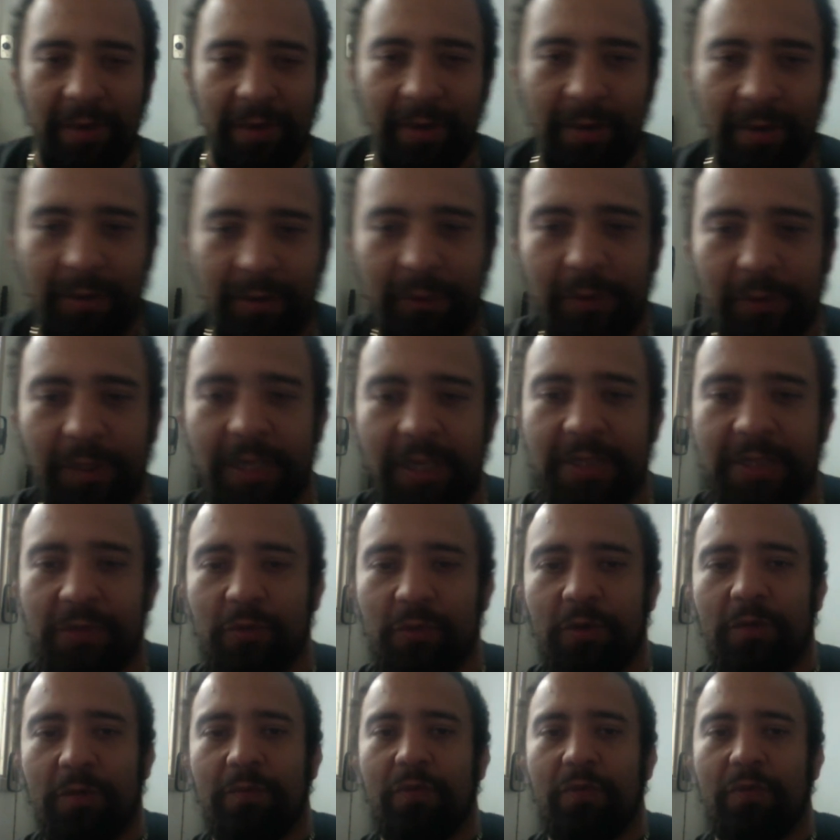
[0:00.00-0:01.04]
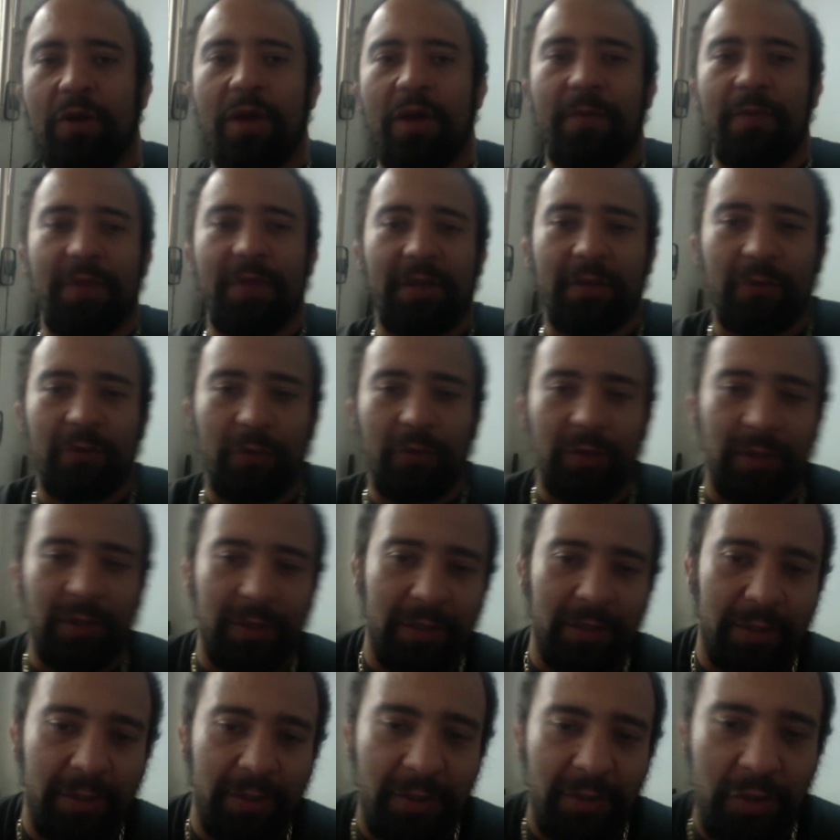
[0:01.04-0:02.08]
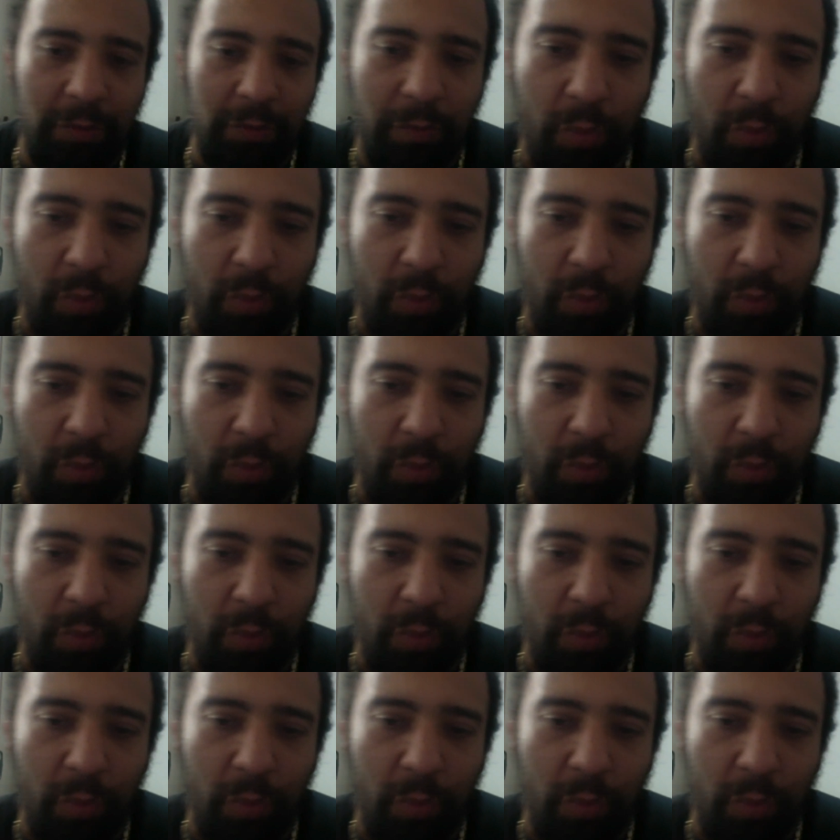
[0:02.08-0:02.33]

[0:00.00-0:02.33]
You know, that's what brought me into the sport.